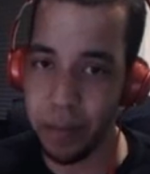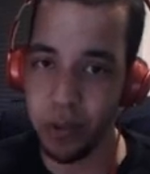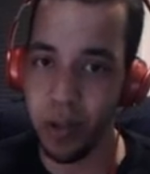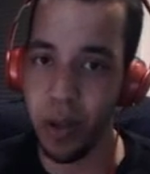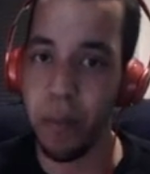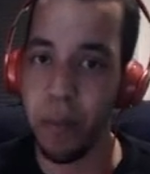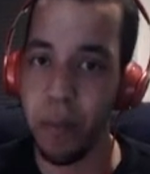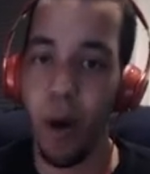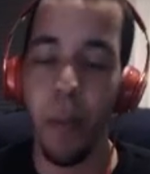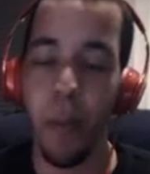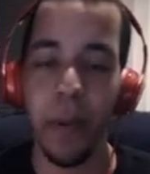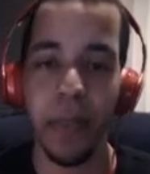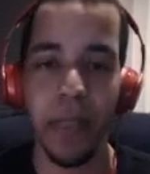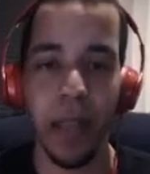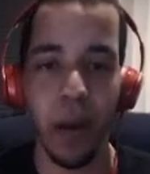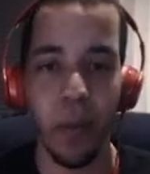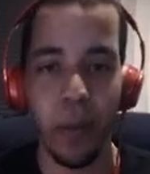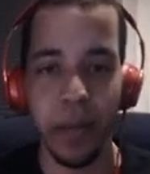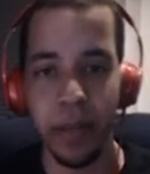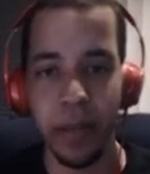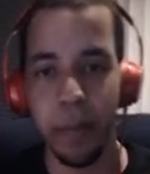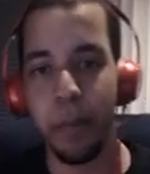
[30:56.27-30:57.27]
so I'm hoping
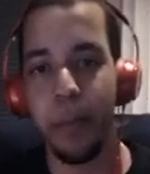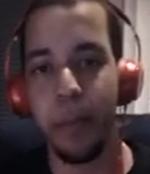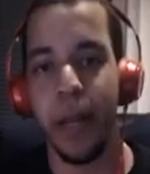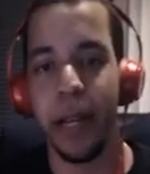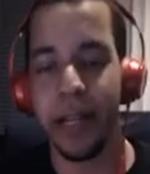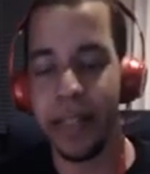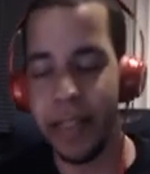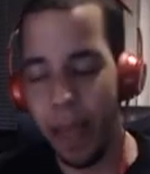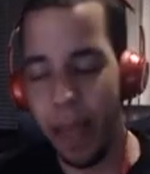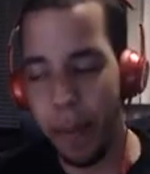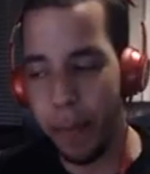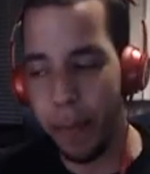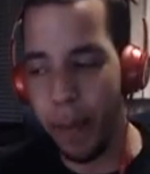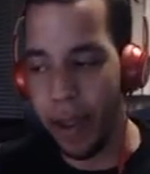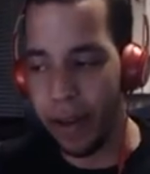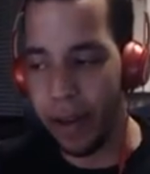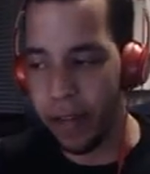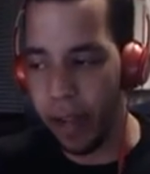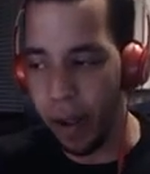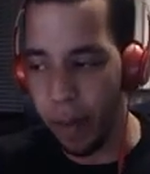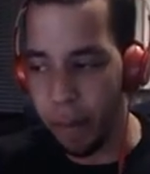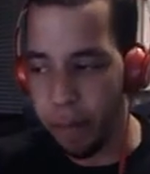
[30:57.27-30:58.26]
that we can pick that
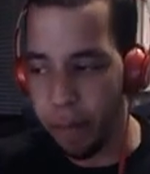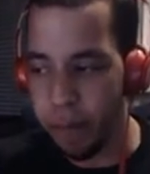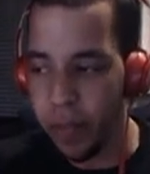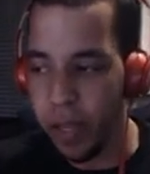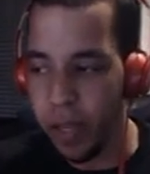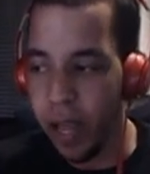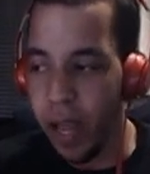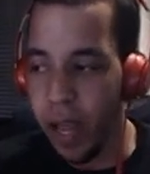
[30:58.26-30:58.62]
back up.